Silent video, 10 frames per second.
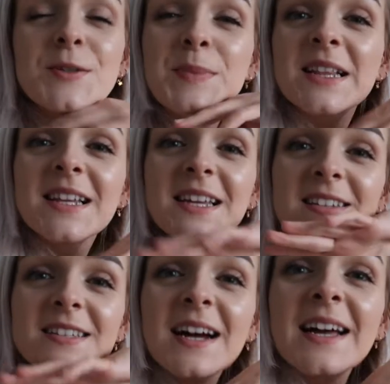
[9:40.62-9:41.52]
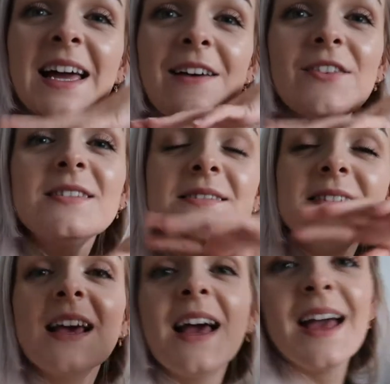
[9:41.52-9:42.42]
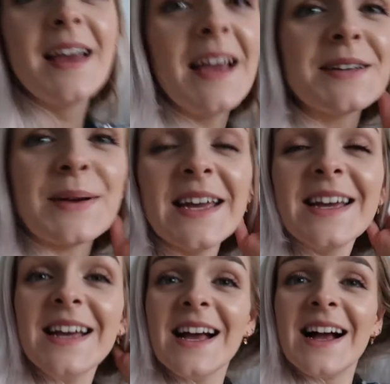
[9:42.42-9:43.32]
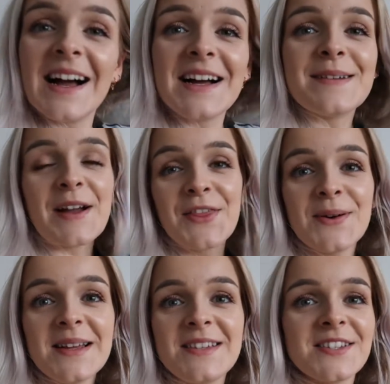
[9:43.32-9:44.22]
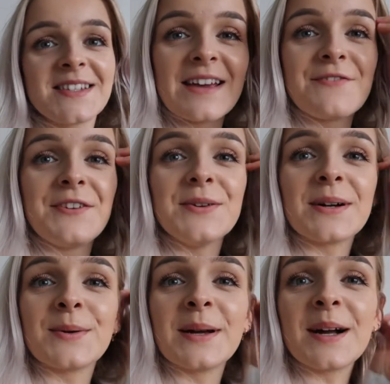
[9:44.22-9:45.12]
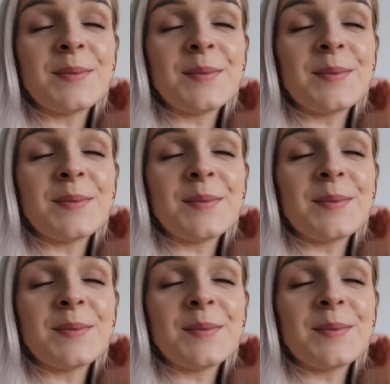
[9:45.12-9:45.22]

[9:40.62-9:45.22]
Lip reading: Been licked to high heavens. Anyway, I thought I'd just give you a quick